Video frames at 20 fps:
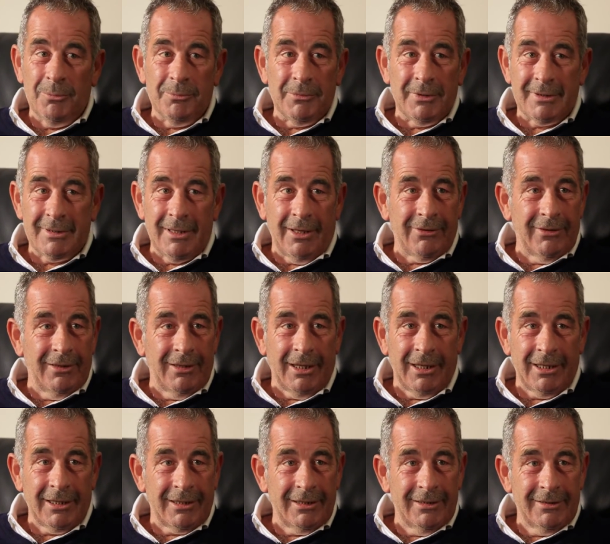there's nothing
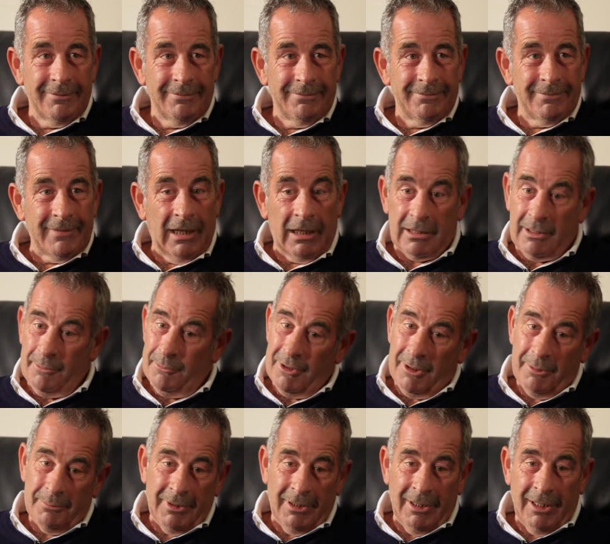like it. And coming up
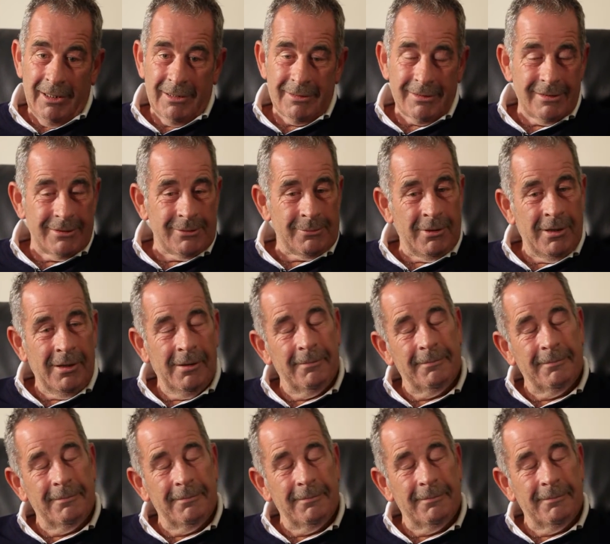the last as well.